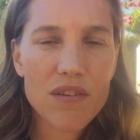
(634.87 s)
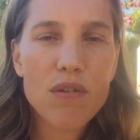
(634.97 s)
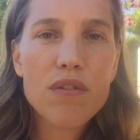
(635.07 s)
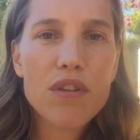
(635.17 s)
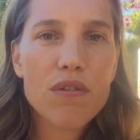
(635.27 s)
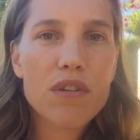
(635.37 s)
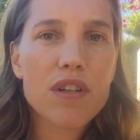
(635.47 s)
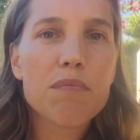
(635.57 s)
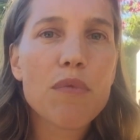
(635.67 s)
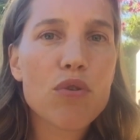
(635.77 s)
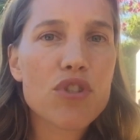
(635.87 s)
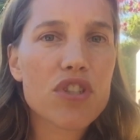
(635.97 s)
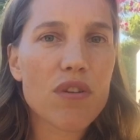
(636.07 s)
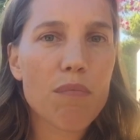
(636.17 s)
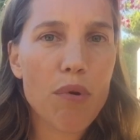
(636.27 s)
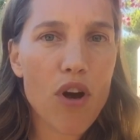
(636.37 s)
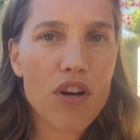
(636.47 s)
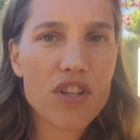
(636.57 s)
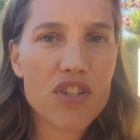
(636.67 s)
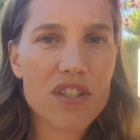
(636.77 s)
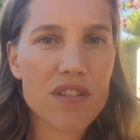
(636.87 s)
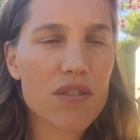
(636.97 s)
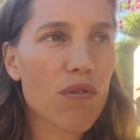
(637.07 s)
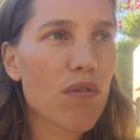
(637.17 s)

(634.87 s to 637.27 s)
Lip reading: all your emotional blockages,